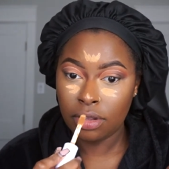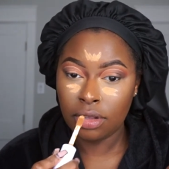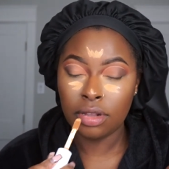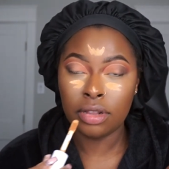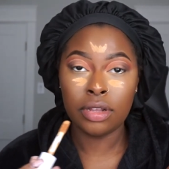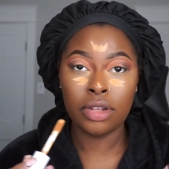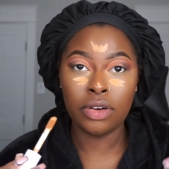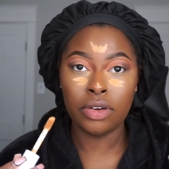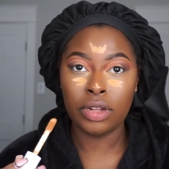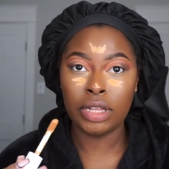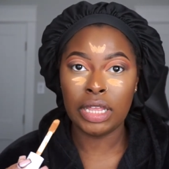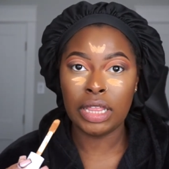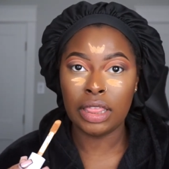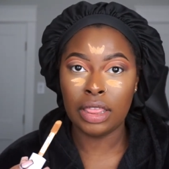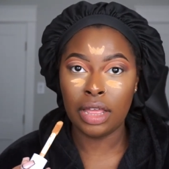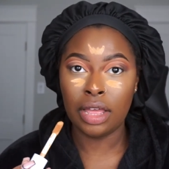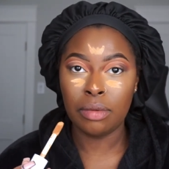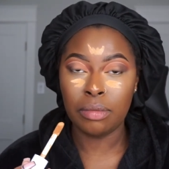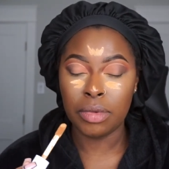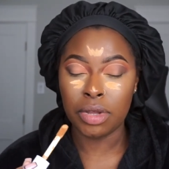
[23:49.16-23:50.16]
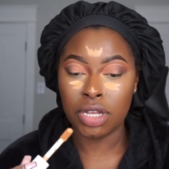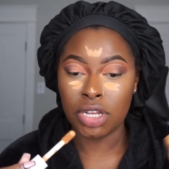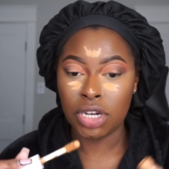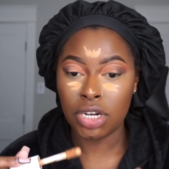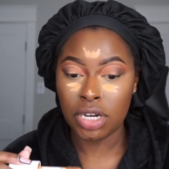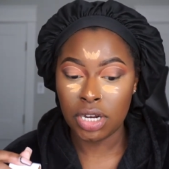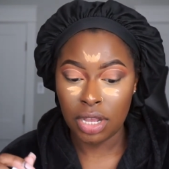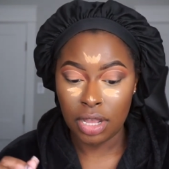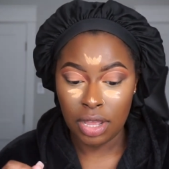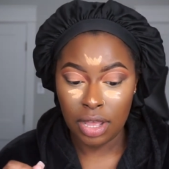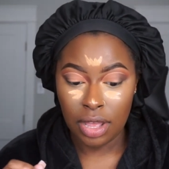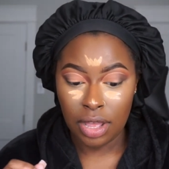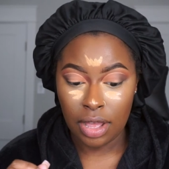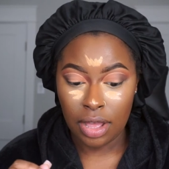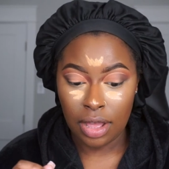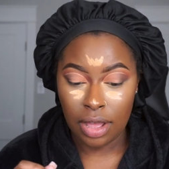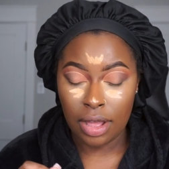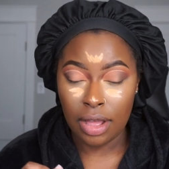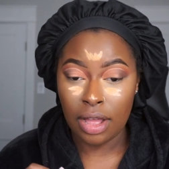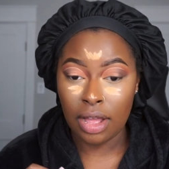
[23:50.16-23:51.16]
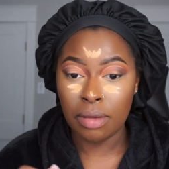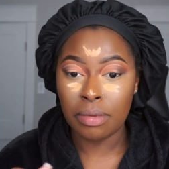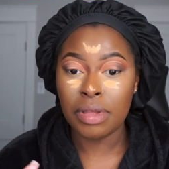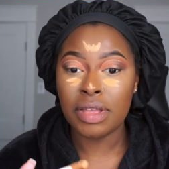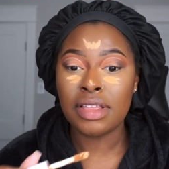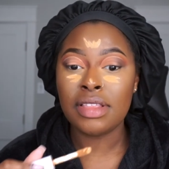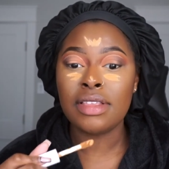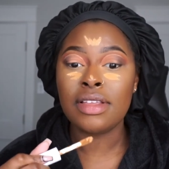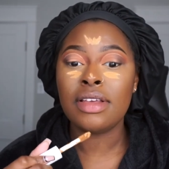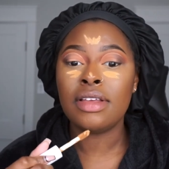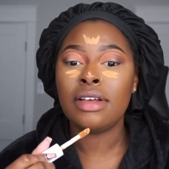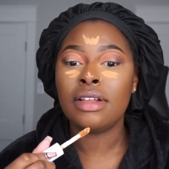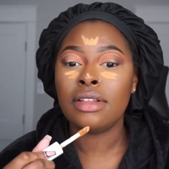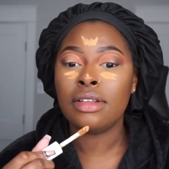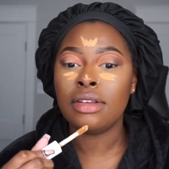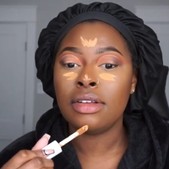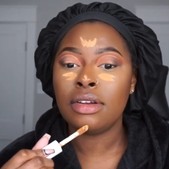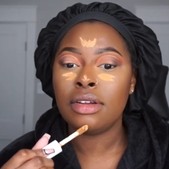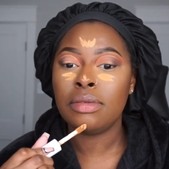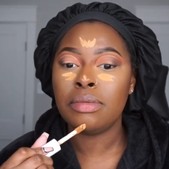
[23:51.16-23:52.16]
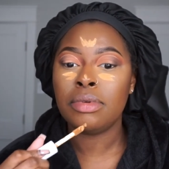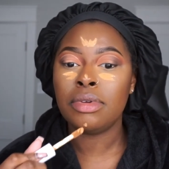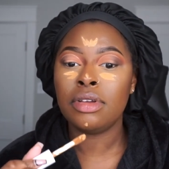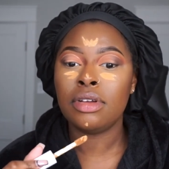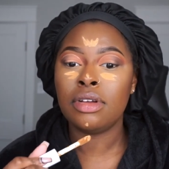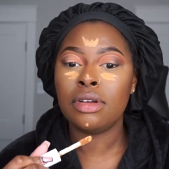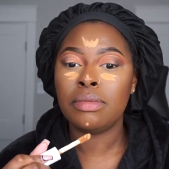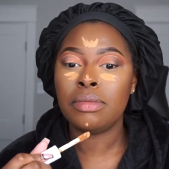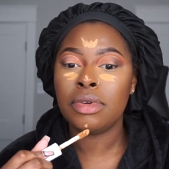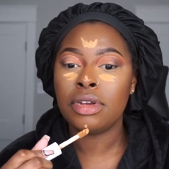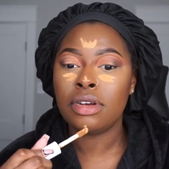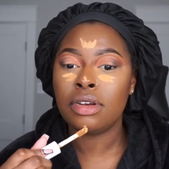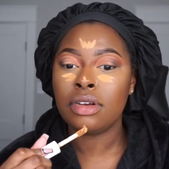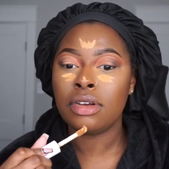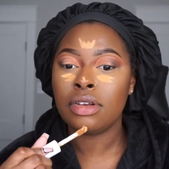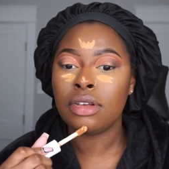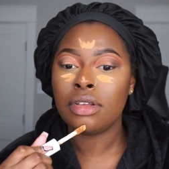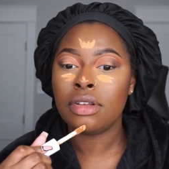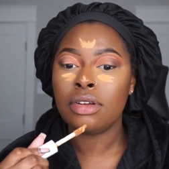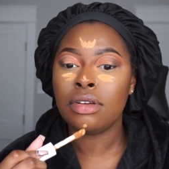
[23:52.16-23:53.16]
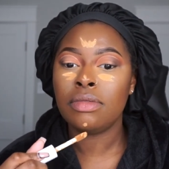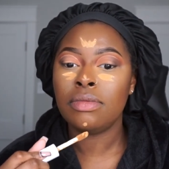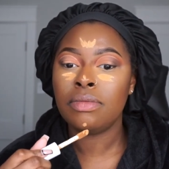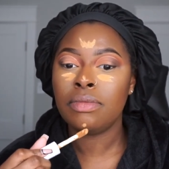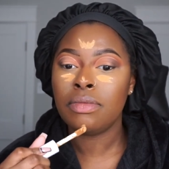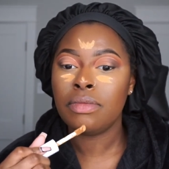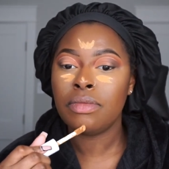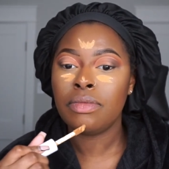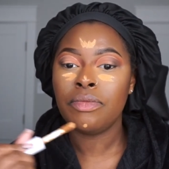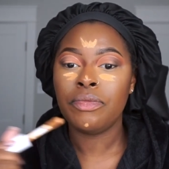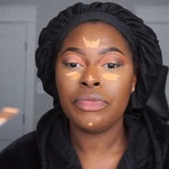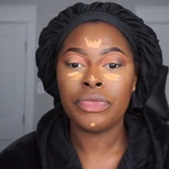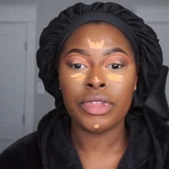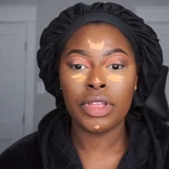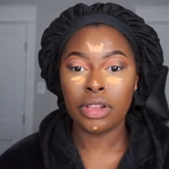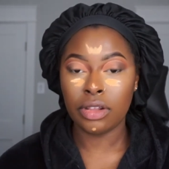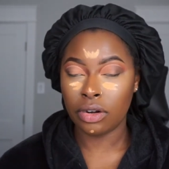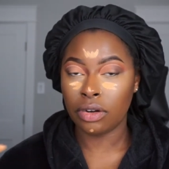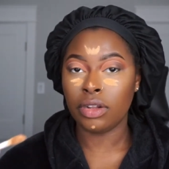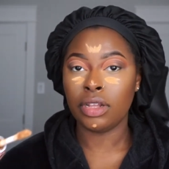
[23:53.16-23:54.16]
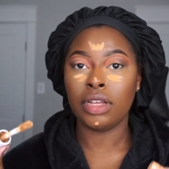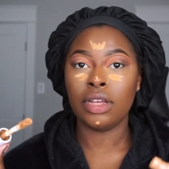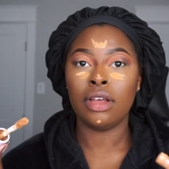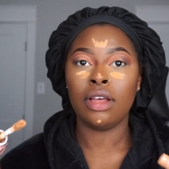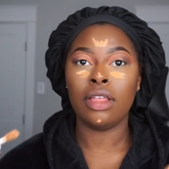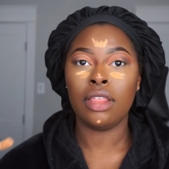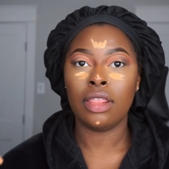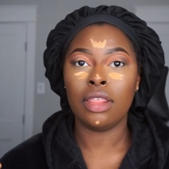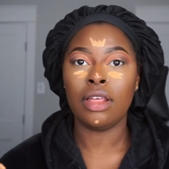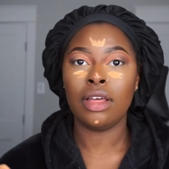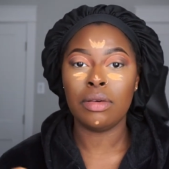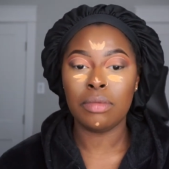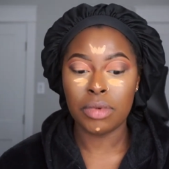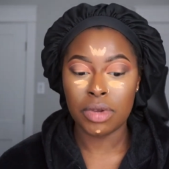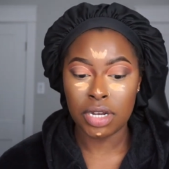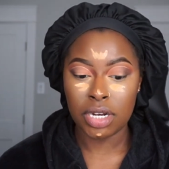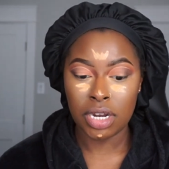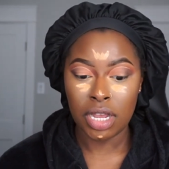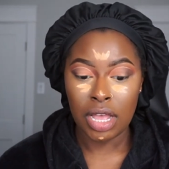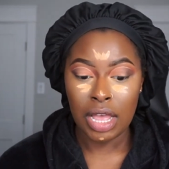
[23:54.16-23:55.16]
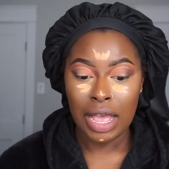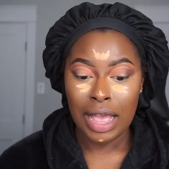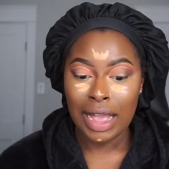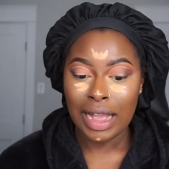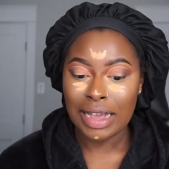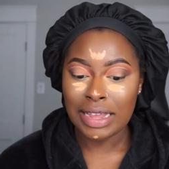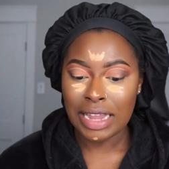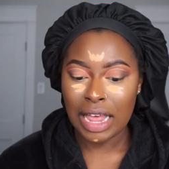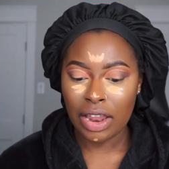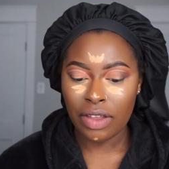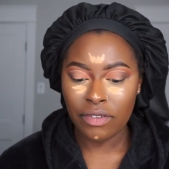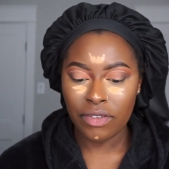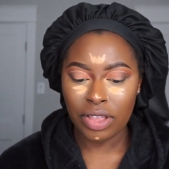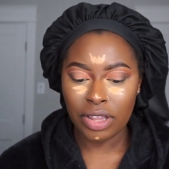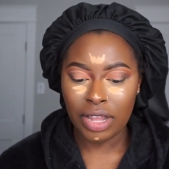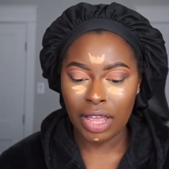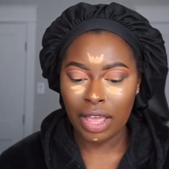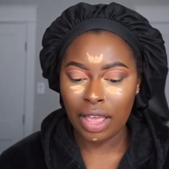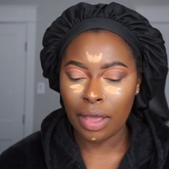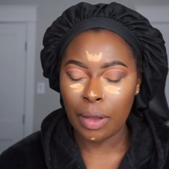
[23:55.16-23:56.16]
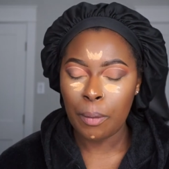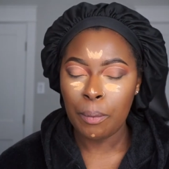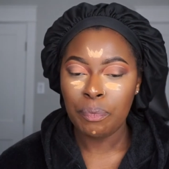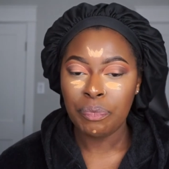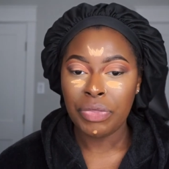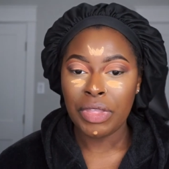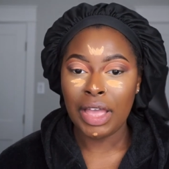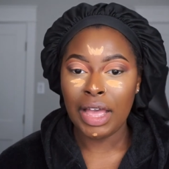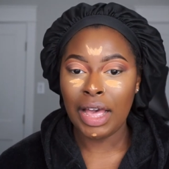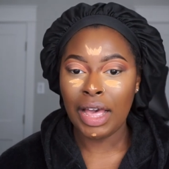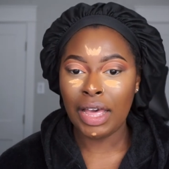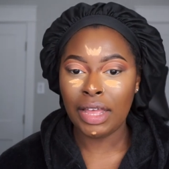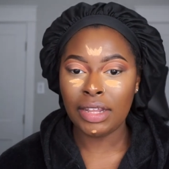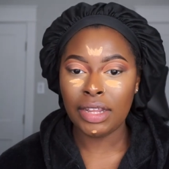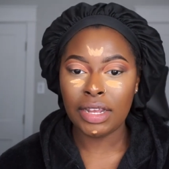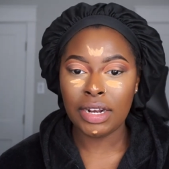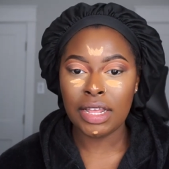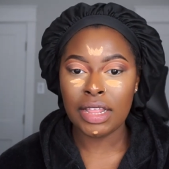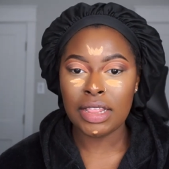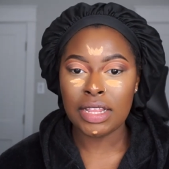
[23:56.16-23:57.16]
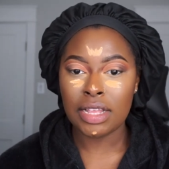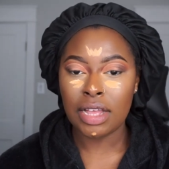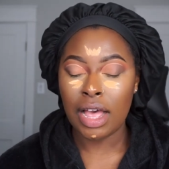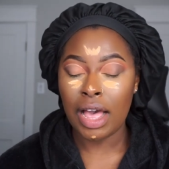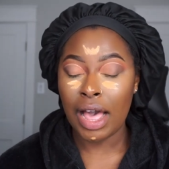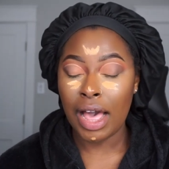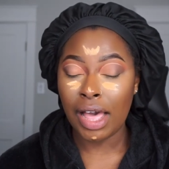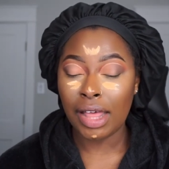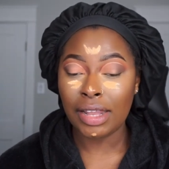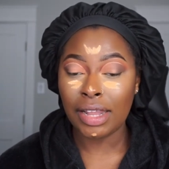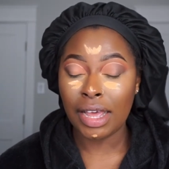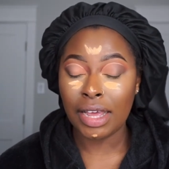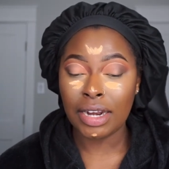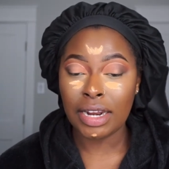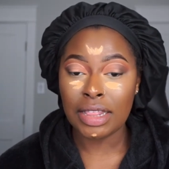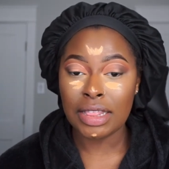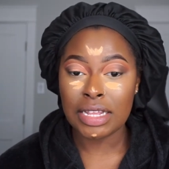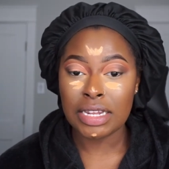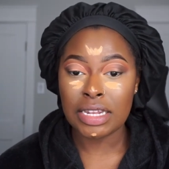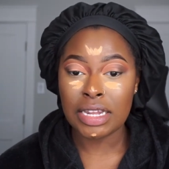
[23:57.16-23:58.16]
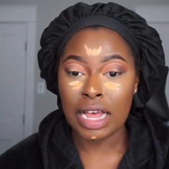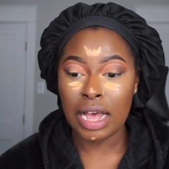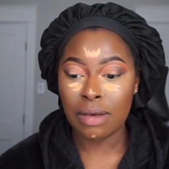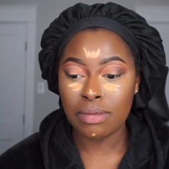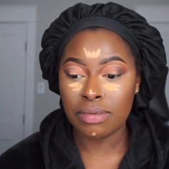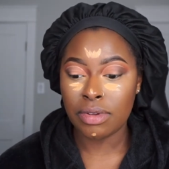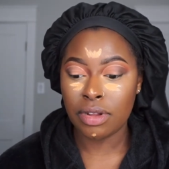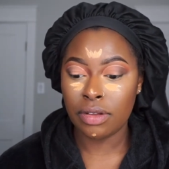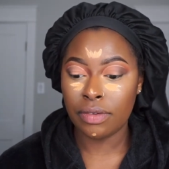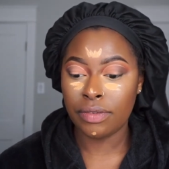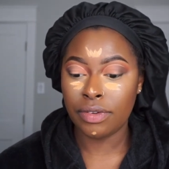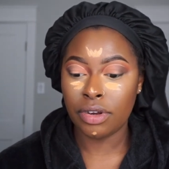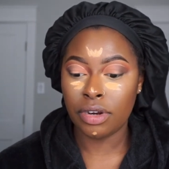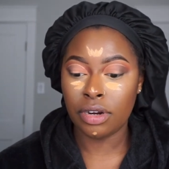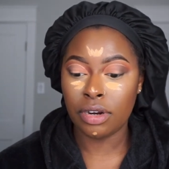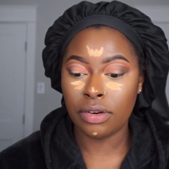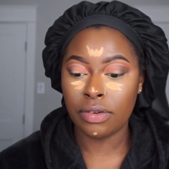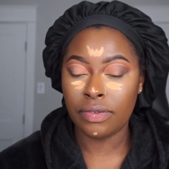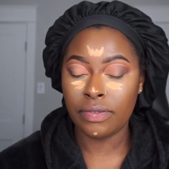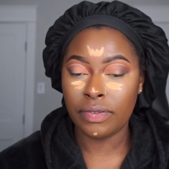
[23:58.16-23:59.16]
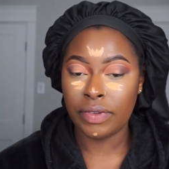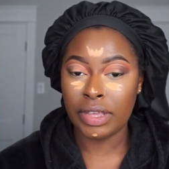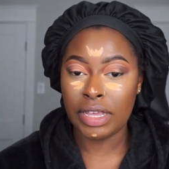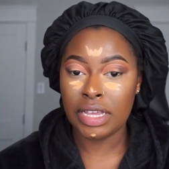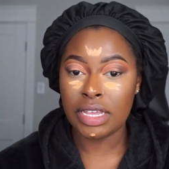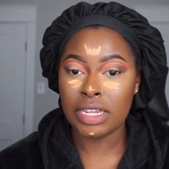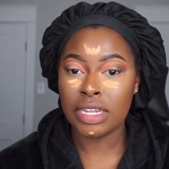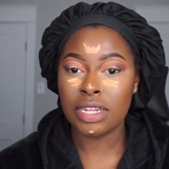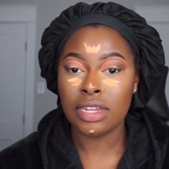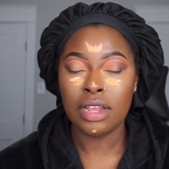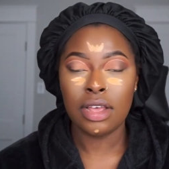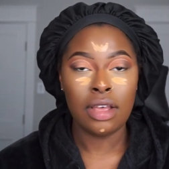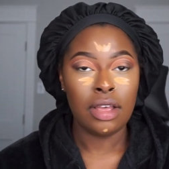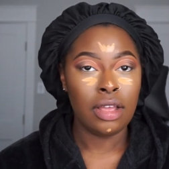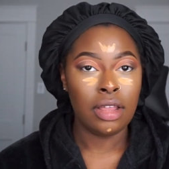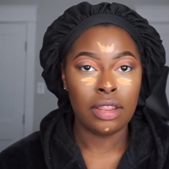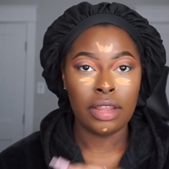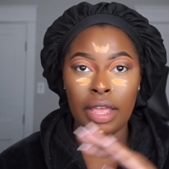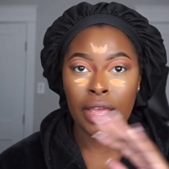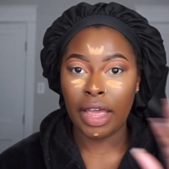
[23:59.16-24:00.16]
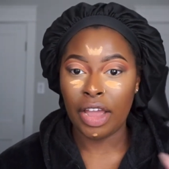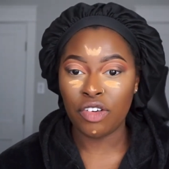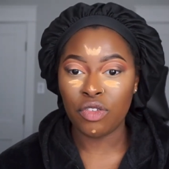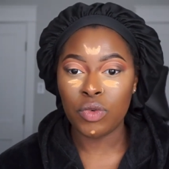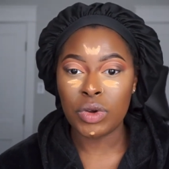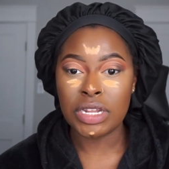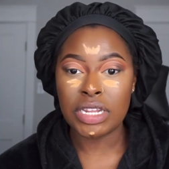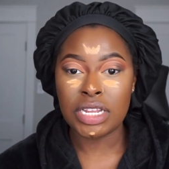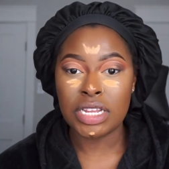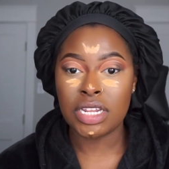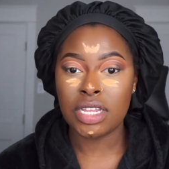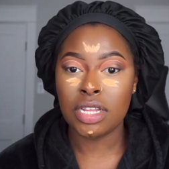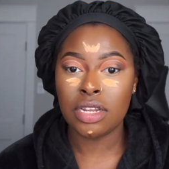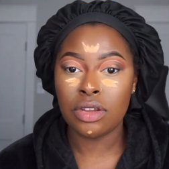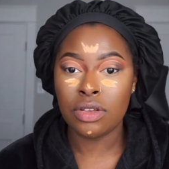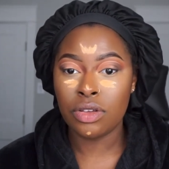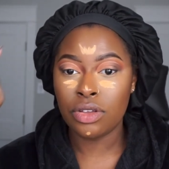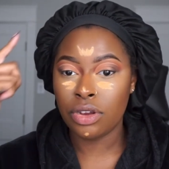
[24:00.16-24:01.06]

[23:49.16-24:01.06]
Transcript: Literally that much um, and then a little bit on my chin literally that much because i feel like highlighting highlighting the tops of your face like everyone says to do